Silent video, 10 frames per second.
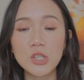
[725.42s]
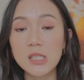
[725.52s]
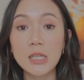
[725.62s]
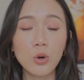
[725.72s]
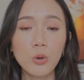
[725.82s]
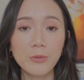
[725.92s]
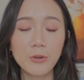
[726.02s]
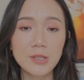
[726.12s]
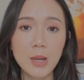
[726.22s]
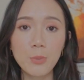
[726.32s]
just at home.
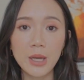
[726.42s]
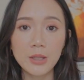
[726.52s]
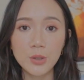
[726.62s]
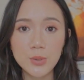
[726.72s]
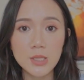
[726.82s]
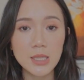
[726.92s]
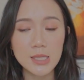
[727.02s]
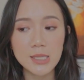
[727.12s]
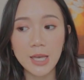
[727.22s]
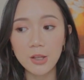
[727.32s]
For example, I use
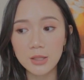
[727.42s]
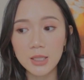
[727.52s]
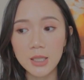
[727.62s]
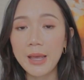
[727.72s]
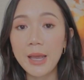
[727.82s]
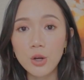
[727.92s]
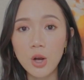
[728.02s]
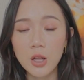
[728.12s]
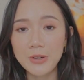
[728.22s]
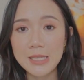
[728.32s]
this healthy hair
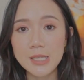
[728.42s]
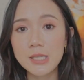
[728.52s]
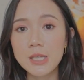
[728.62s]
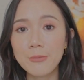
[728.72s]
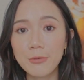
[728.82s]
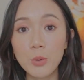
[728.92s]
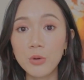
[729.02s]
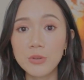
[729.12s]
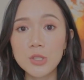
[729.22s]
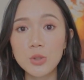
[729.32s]
coloring system from
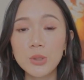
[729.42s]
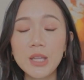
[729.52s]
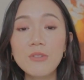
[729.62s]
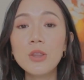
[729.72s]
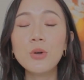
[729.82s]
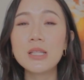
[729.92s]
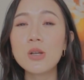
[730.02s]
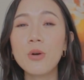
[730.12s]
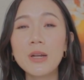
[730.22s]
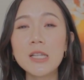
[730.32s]
Overtone. Even though that's
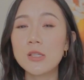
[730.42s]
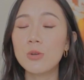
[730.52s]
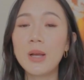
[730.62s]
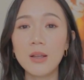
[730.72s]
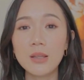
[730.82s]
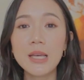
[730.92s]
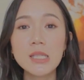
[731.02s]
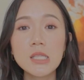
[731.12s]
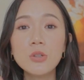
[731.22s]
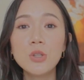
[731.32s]
already so healthy,
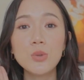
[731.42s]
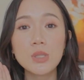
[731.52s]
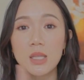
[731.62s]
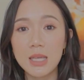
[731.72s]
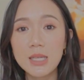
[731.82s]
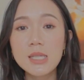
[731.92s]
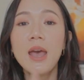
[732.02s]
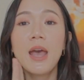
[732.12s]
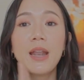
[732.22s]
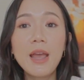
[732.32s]
I'd still use this.
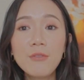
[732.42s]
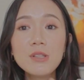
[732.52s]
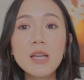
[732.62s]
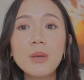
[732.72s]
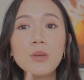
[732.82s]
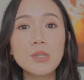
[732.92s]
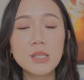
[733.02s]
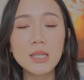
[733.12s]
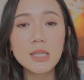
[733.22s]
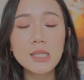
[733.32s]
And every time I use
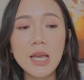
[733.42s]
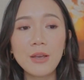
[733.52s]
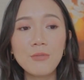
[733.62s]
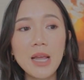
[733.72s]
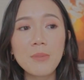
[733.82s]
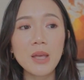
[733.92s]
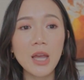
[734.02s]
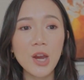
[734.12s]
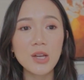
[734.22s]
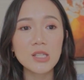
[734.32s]
this, I feel like my
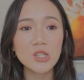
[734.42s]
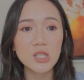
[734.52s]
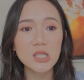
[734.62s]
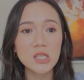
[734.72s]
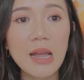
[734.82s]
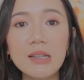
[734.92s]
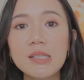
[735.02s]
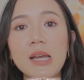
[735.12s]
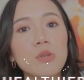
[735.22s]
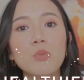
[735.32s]
hair is just 10
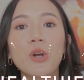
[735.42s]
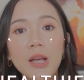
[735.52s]
times more